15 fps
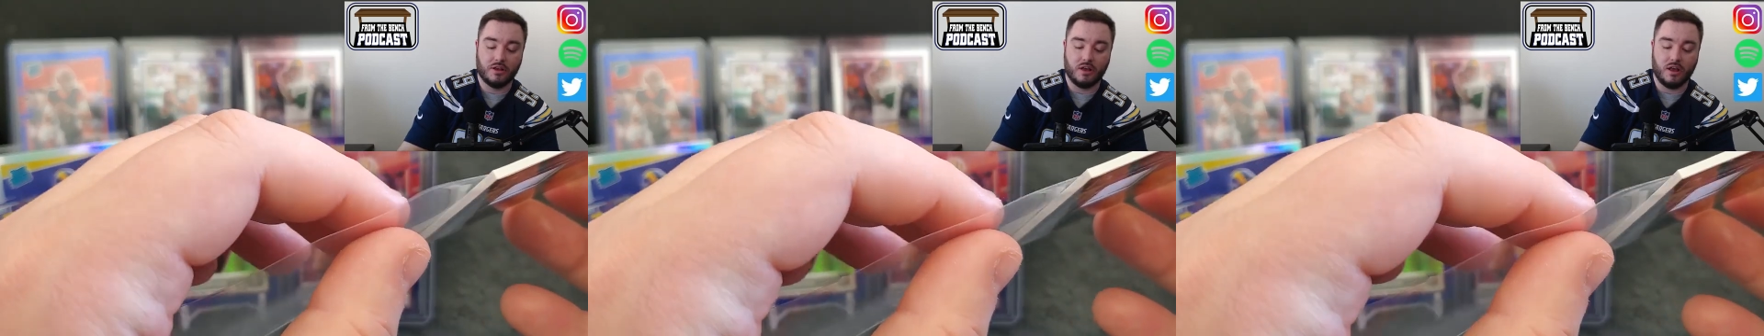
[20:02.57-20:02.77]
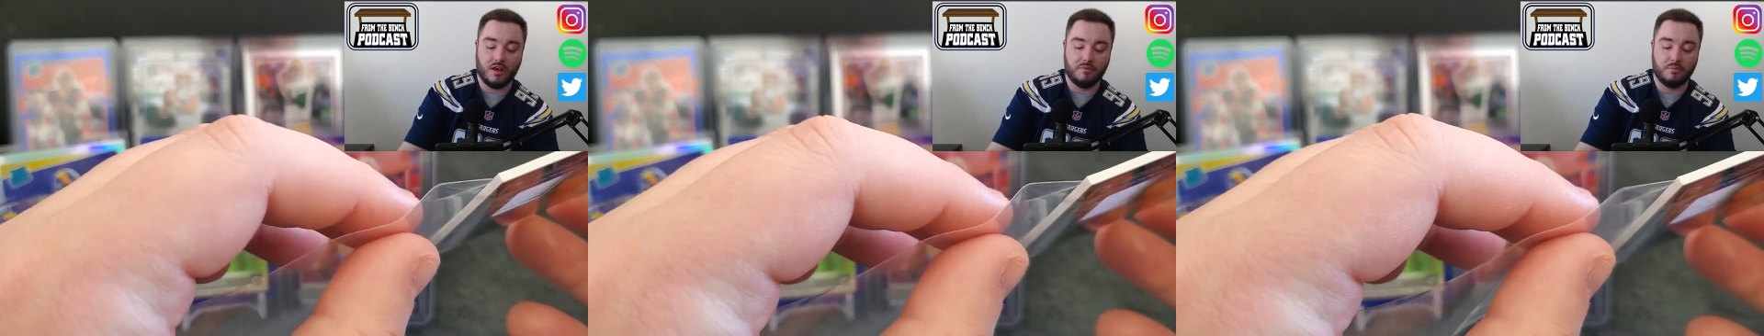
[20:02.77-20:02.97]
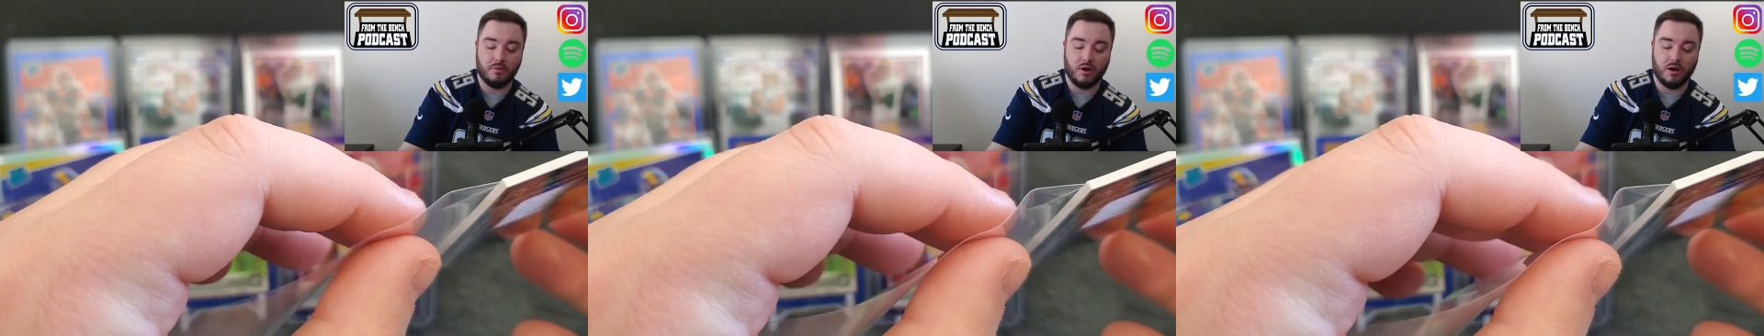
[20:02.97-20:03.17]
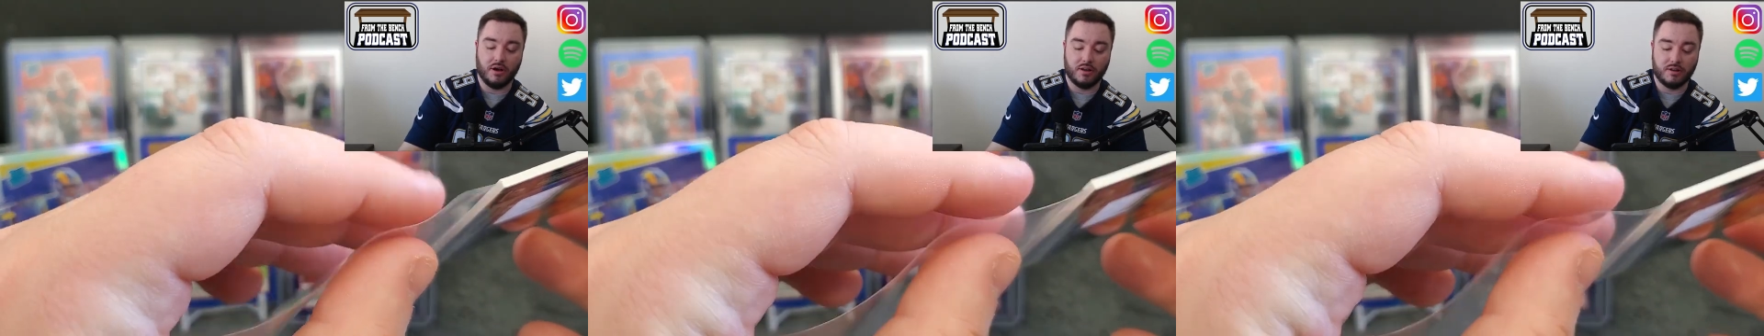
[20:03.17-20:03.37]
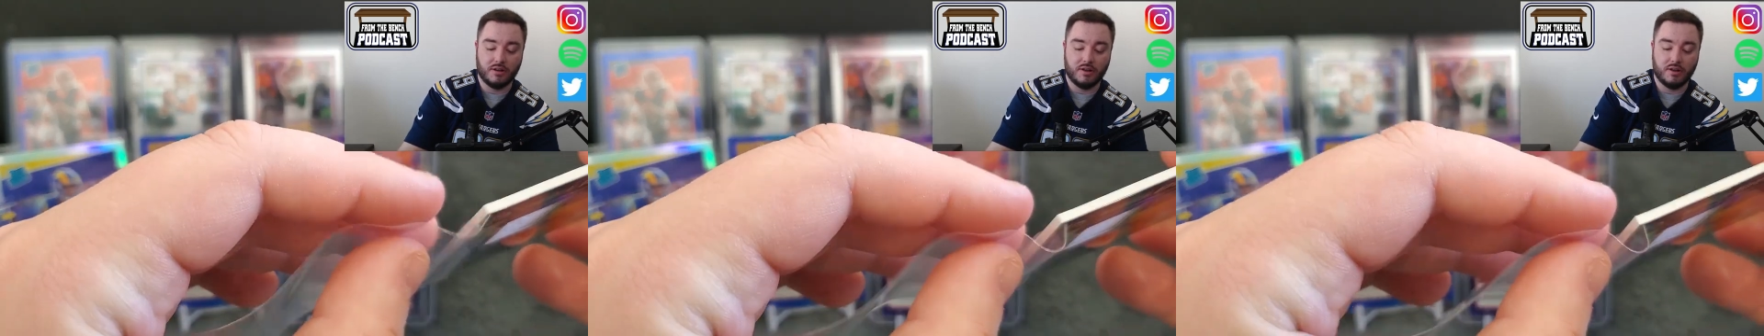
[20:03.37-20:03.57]
I've
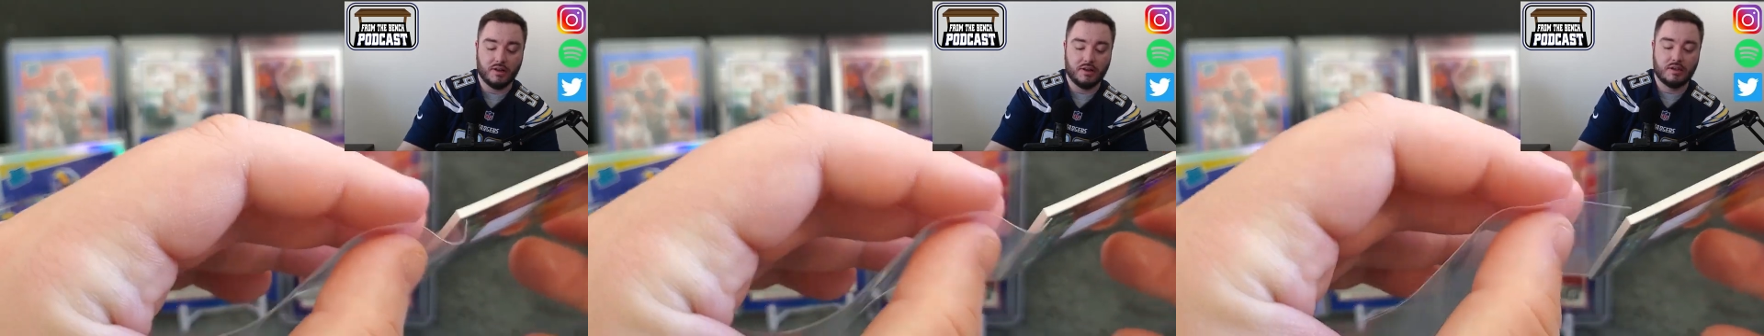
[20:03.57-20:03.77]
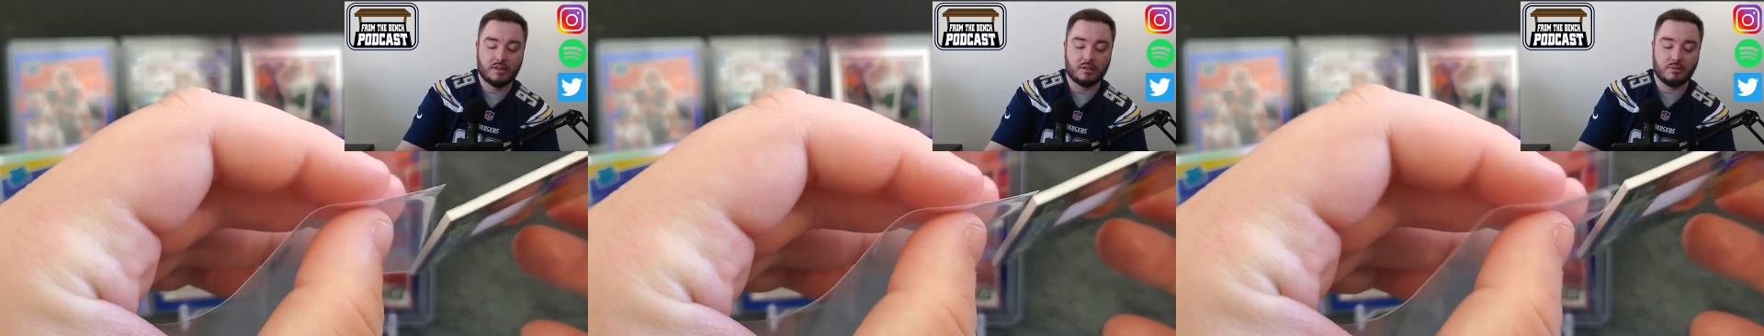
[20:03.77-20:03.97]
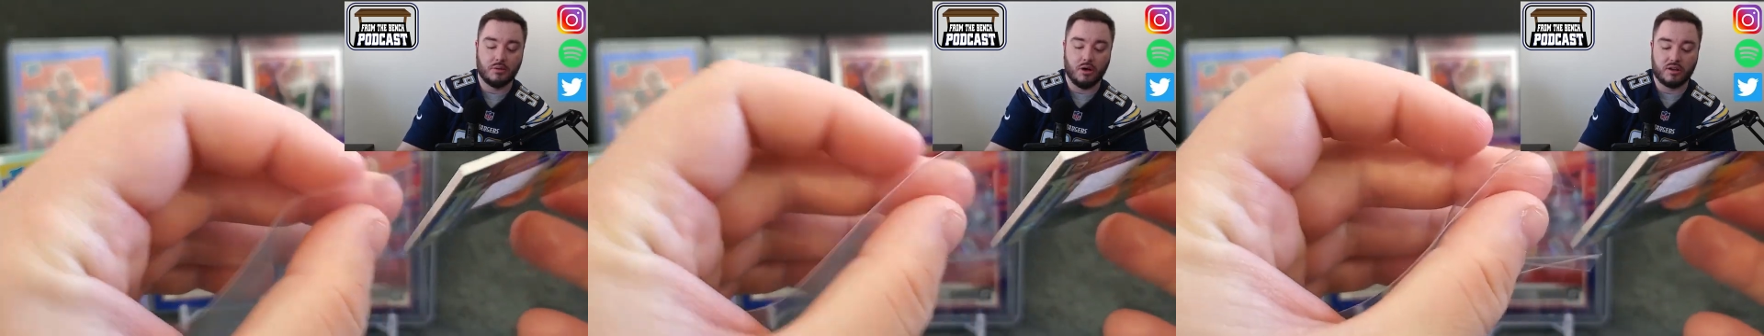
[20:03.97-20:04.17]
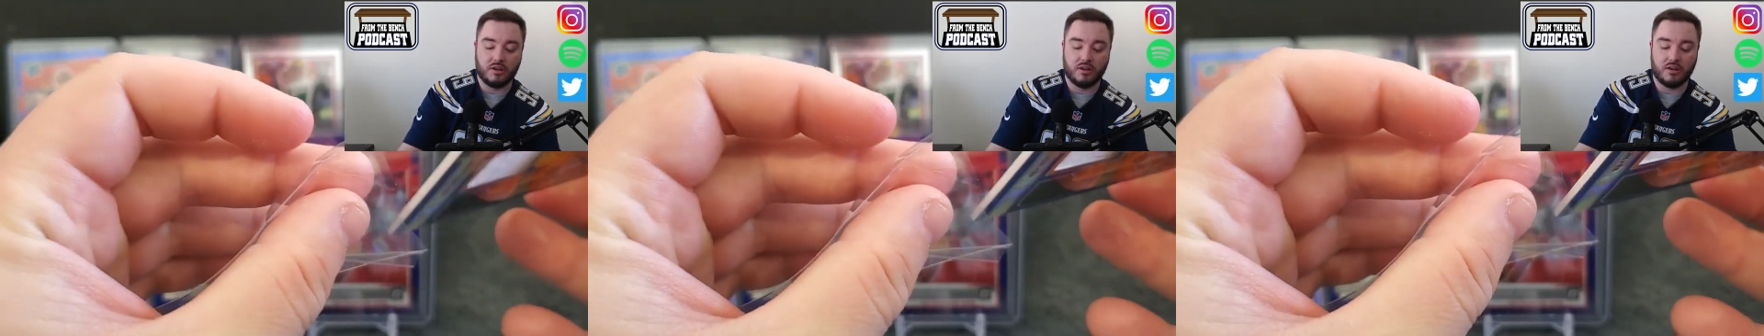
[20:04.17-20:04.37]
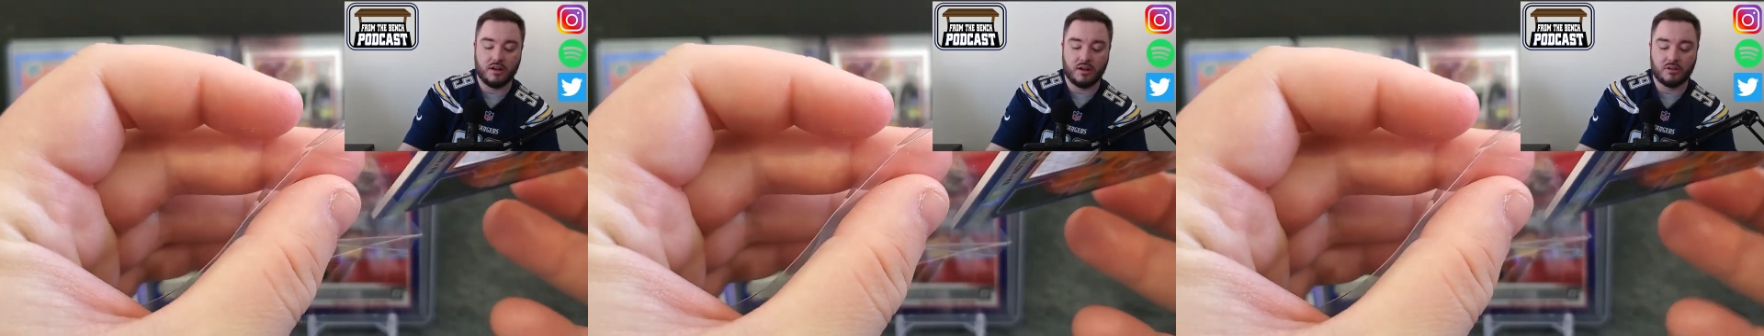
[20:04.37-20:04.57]
bought some hockey
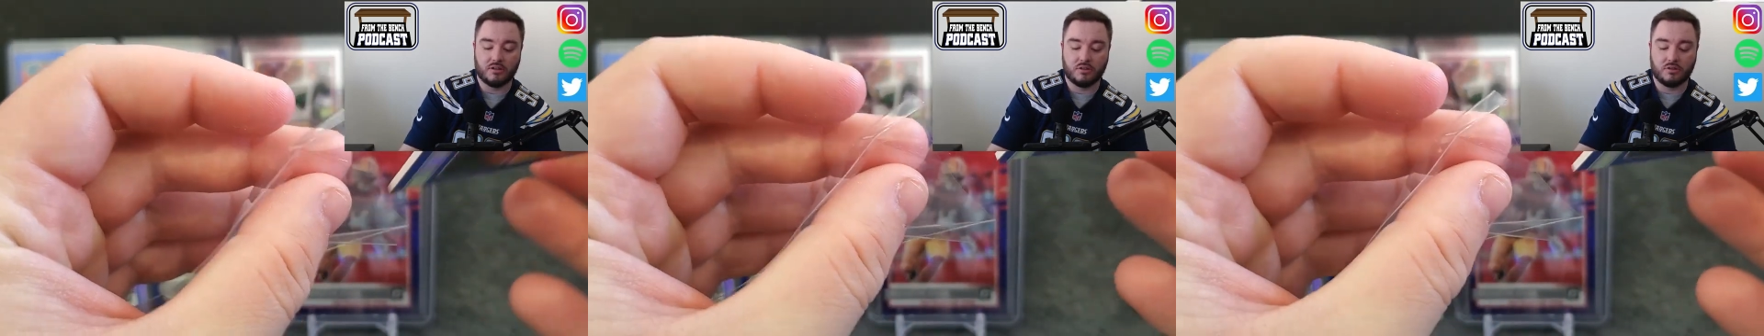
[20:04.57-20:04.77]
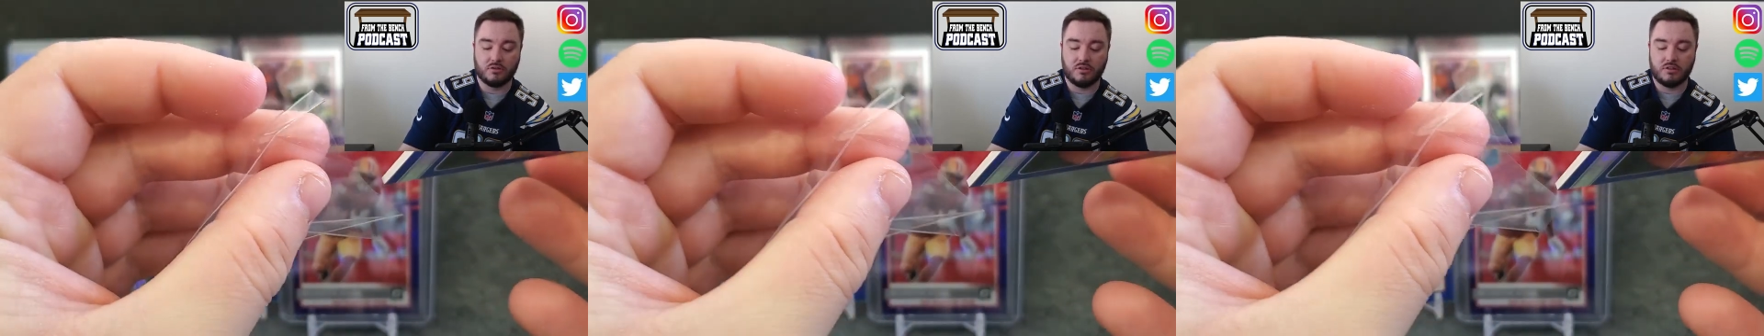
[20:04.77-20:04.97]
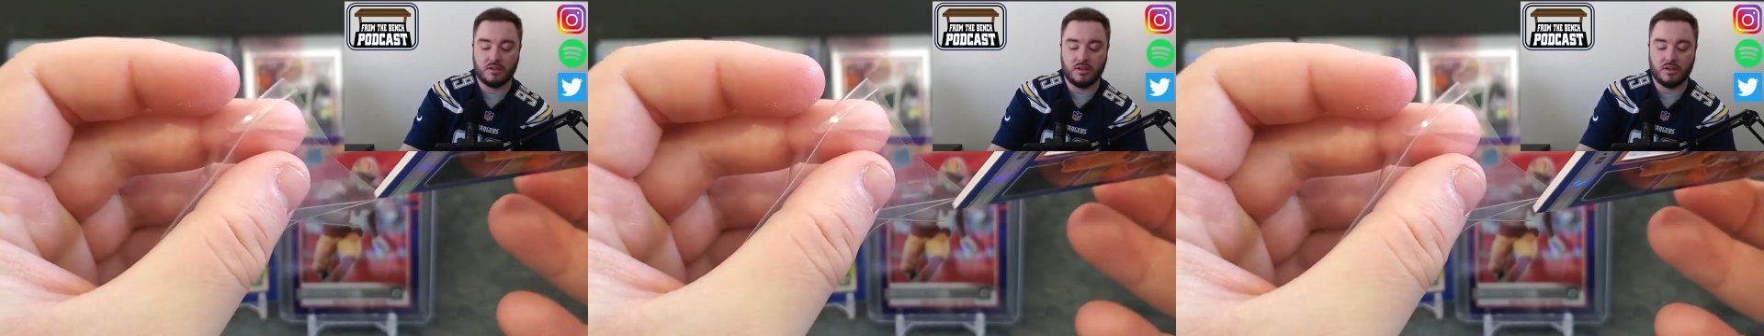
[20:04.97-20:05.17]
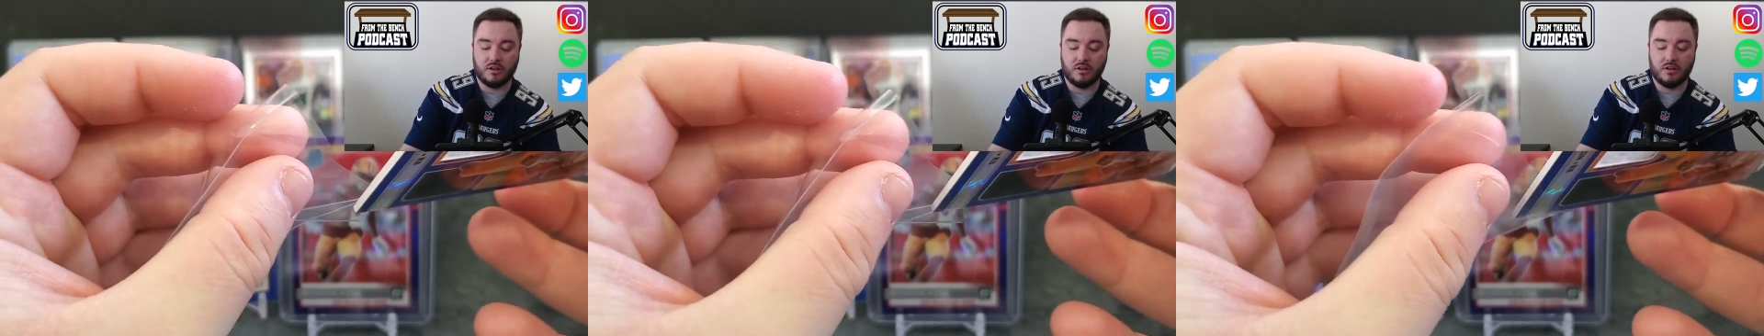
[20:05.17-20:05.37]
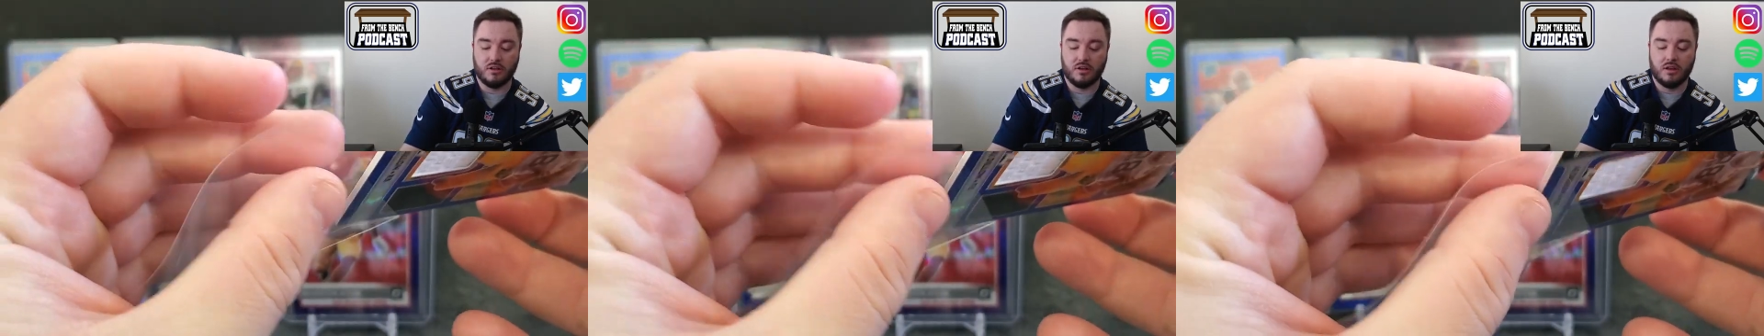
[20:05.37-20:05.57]
cards on the resale